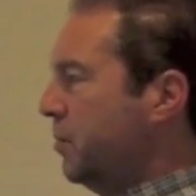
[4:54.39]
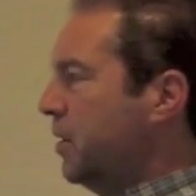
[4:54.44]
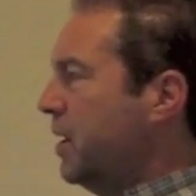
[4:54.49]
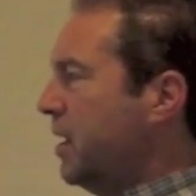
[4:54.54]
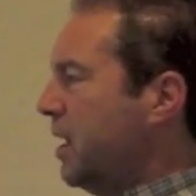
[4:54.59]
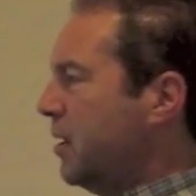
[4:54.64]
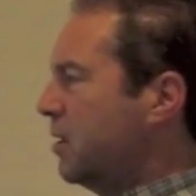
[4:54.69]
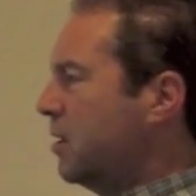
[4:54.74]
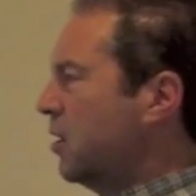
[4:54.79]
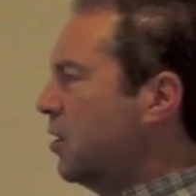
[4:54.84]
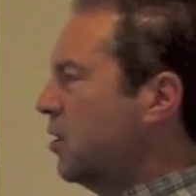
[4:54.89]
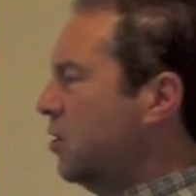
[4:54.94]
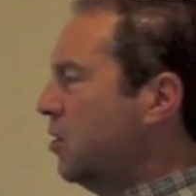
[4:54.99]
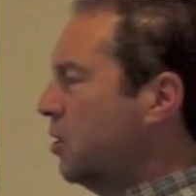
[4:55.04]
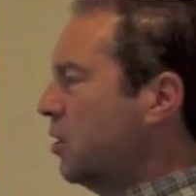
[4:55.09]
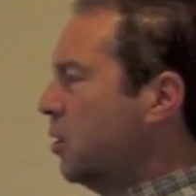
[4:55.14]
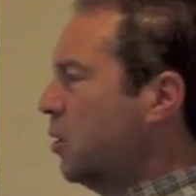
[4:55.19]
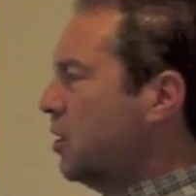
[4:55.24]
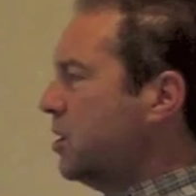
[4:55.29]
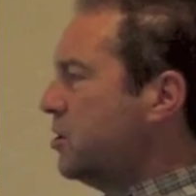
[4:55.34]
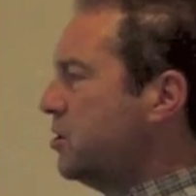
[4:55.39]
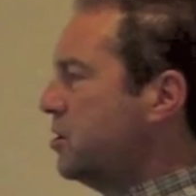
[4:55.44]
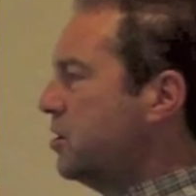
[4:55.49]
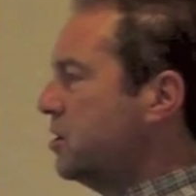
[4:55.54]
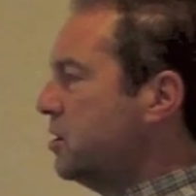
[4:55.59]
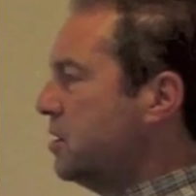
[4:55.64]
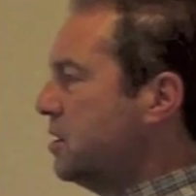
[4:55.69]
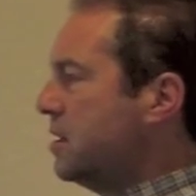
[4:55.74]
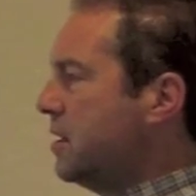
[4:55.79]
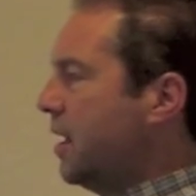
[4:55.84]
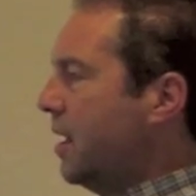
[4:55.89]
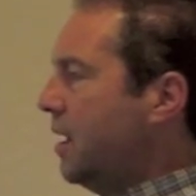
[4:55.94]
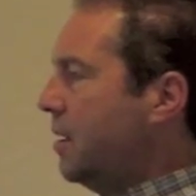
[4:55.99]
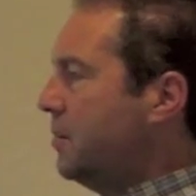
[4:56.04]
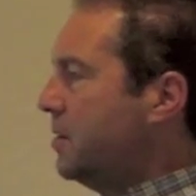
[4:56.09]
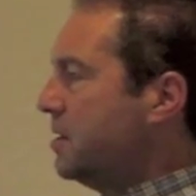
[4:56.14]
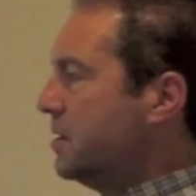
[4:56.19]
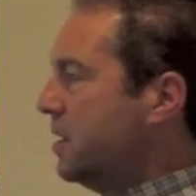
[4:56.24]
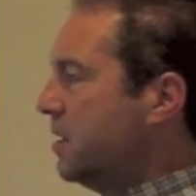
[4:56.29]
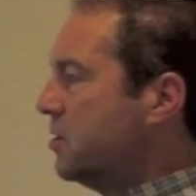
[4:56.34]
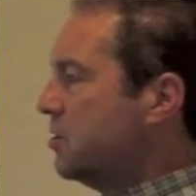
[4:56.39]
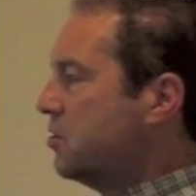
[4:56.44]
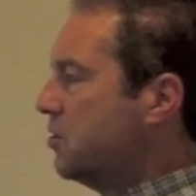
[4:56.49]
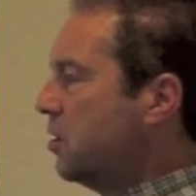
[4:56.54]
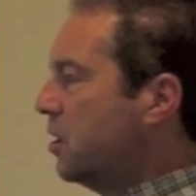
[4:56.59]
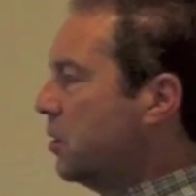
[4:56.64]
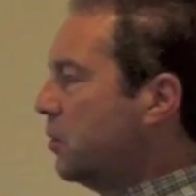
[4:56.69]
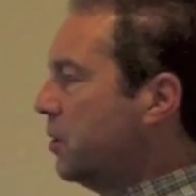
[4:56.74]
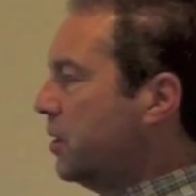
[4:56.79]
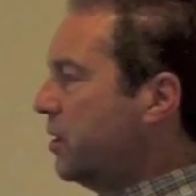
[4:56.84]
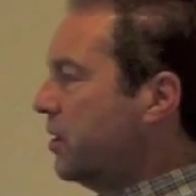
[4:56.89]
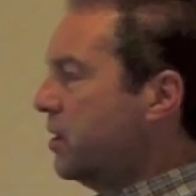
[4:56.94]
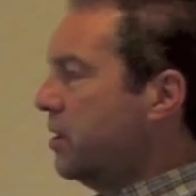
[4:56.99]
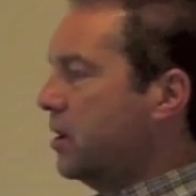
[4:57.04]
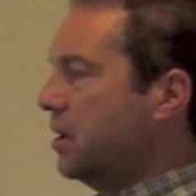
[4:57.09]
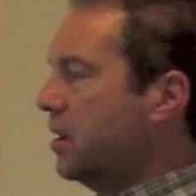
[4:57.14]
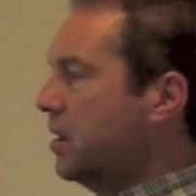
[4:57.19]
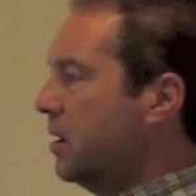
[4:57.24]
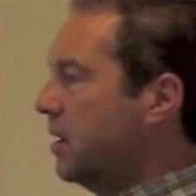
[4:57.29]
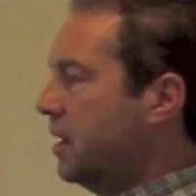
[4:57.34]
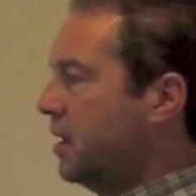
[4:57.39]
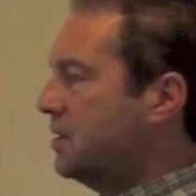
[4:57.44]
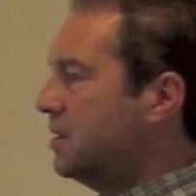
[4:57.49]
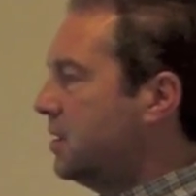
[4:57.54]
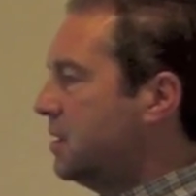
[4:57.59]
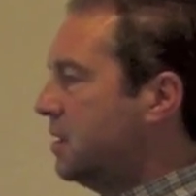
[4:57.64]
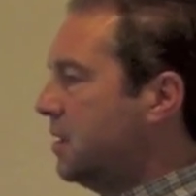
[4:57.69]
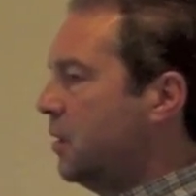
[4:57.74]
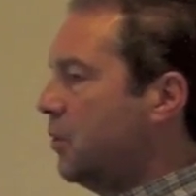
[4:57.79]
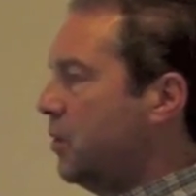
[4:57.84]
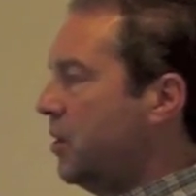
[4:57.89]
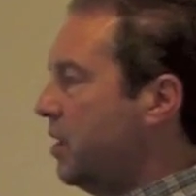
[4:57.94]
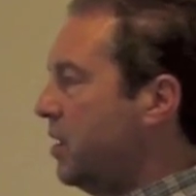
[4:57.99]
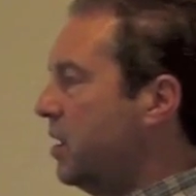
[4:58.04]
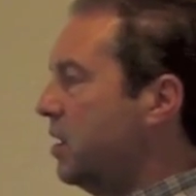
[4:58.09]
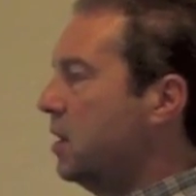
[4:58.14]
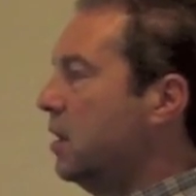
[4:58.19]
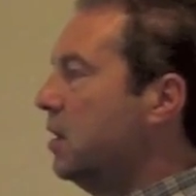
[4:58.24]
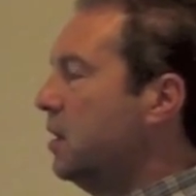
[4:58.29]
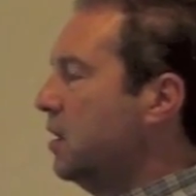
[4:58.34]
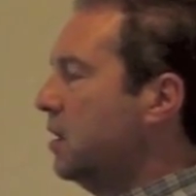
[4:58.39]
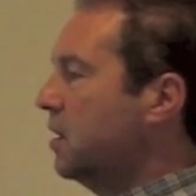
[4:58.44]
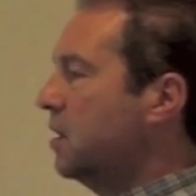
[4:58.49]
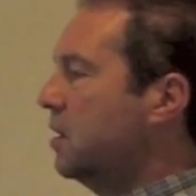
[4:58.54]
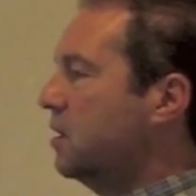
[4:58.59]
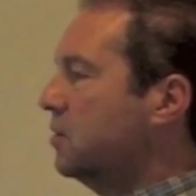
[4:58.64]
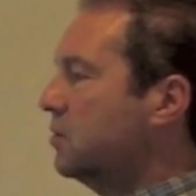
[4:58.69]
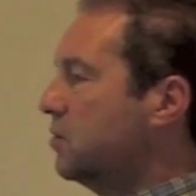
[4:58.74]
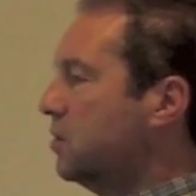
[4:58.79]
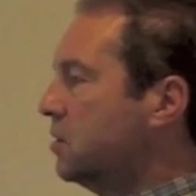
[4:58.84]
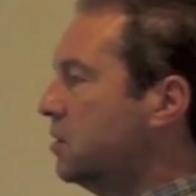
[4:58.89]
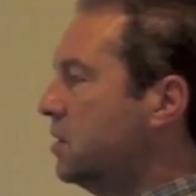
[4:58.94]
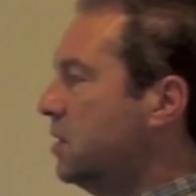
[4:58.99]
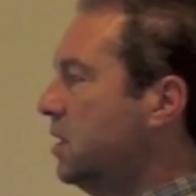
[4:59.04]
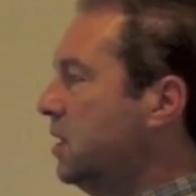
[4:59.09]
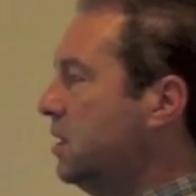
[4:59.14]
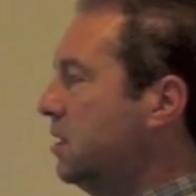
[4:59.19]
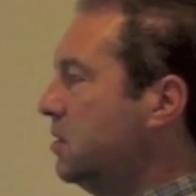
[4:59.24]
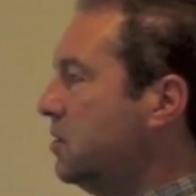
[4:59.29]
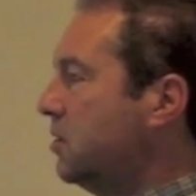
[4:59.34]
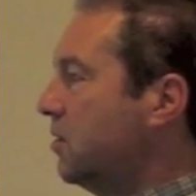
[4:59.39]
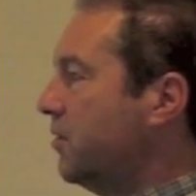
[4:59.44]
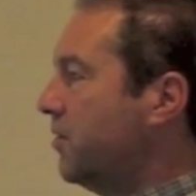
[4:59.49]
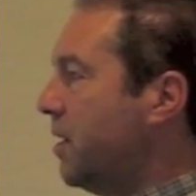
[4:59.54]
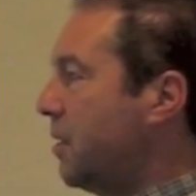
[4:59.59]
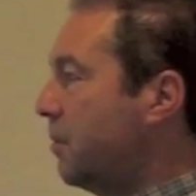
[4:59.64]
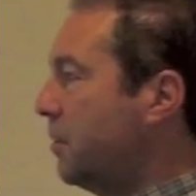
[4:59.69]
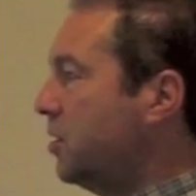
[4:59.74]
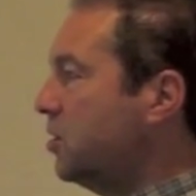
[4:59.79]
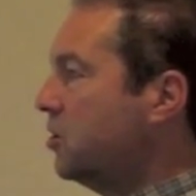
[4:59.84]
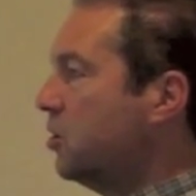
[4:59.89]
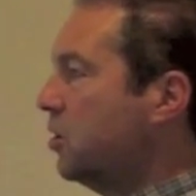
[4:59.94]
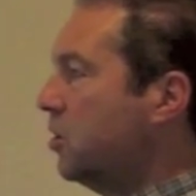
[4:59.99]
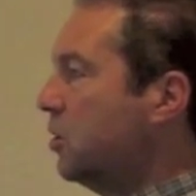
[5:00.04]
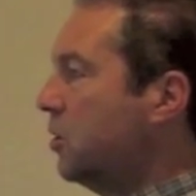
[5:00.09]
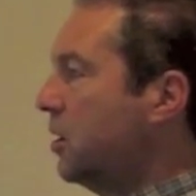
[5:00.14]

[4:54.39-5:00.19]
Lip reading: the core questions and dilemmas they struggle with, as I say, whether consultees or families or